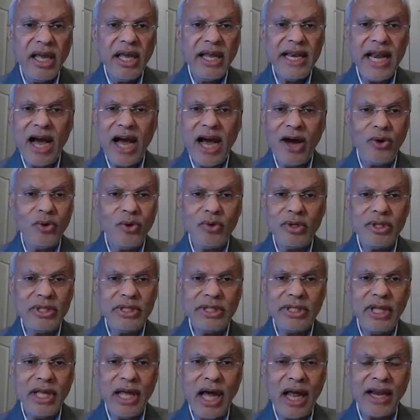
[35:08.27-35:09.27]
Now,
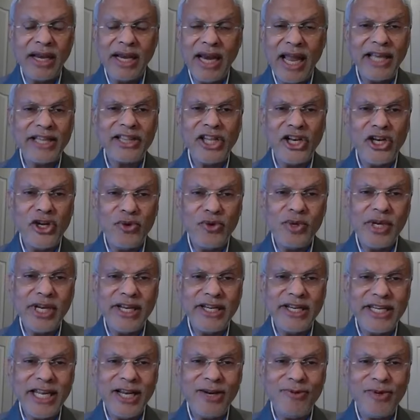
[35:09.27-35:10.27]
unlike the nuclear
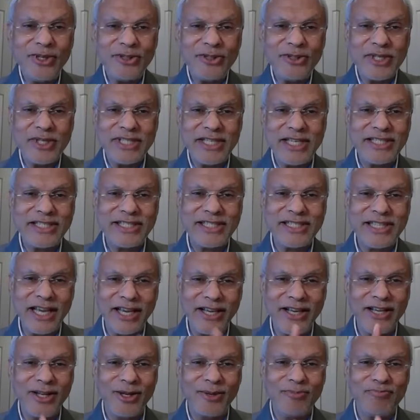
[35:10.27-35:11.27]
deal, which was a
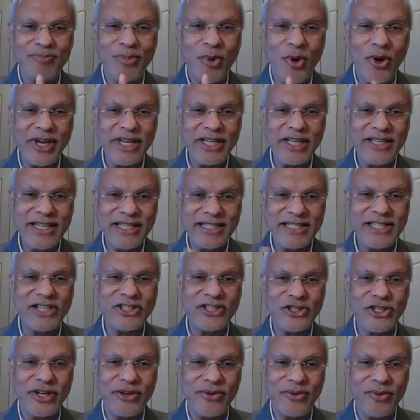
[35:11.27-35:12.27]
single point
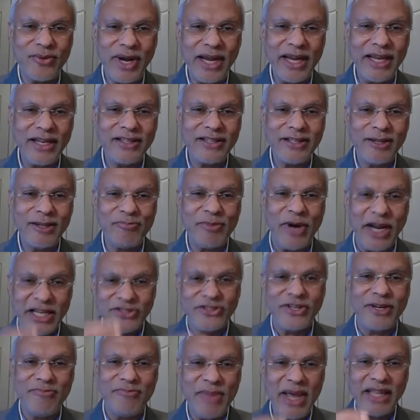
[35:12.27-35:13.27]
decision, right? The
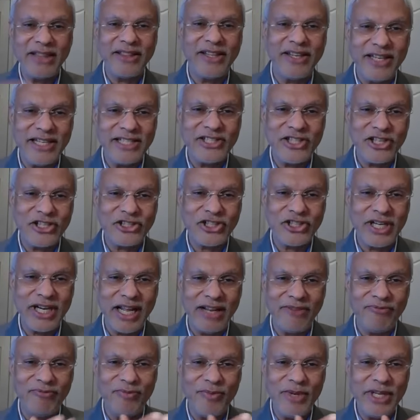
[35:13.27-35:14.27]
president made the decision
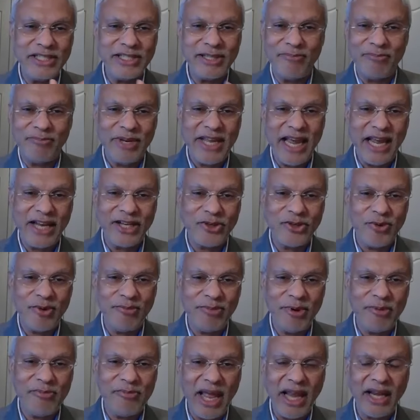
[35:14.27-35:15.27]
and we simply had to
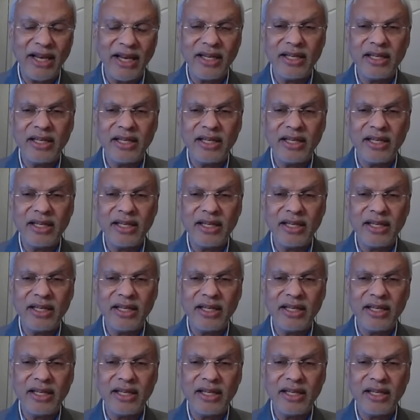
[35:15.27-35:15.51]
implement.